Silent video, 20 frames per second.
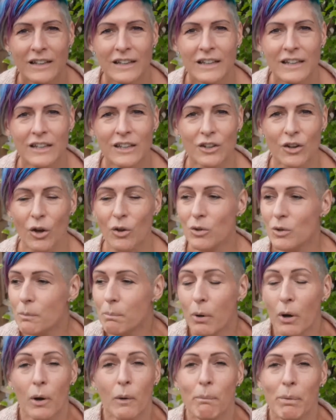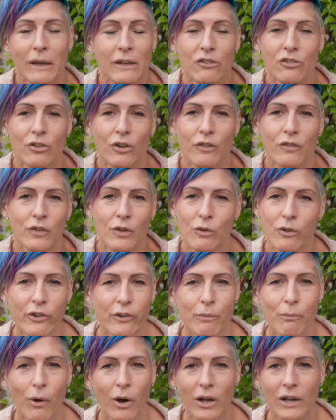You know, you put a picture of you
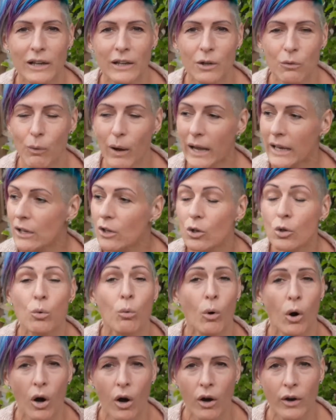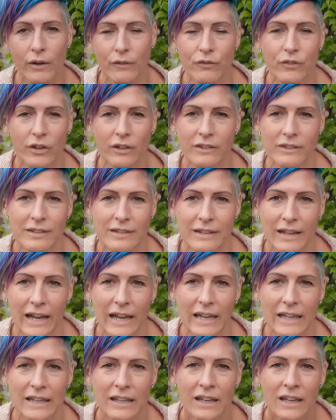smiling away, look what I've done
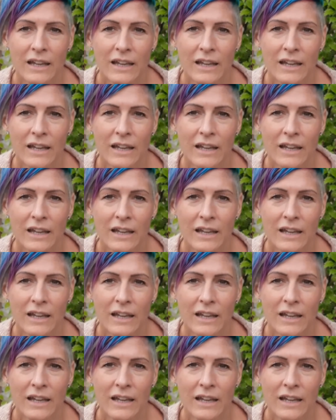today,